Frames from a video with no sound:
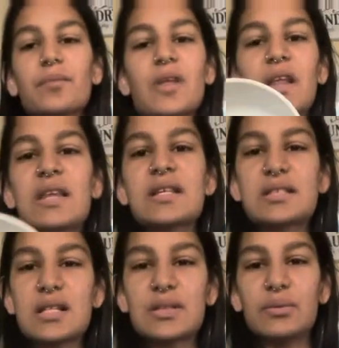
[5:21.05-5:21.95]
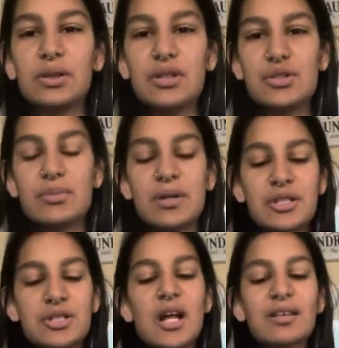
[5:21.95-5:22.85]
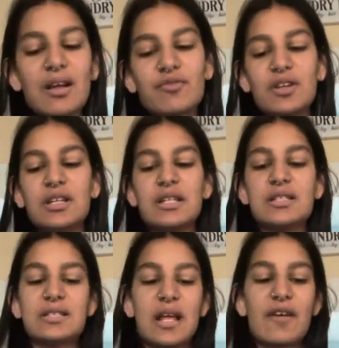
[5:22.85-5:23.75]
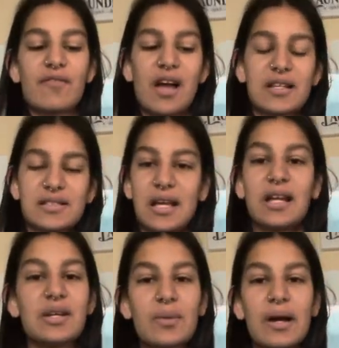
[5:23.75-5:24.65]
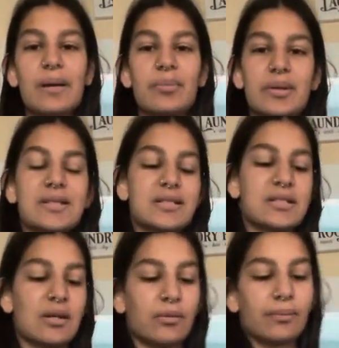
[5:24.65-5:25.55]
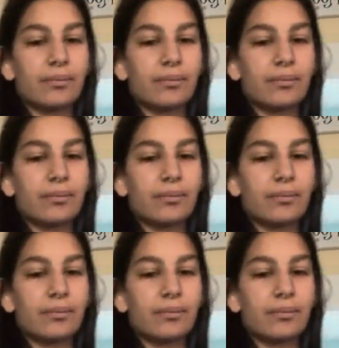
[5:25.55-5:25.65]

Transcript: And this doesn't really do much. Not that he eats that fast anyway, but still.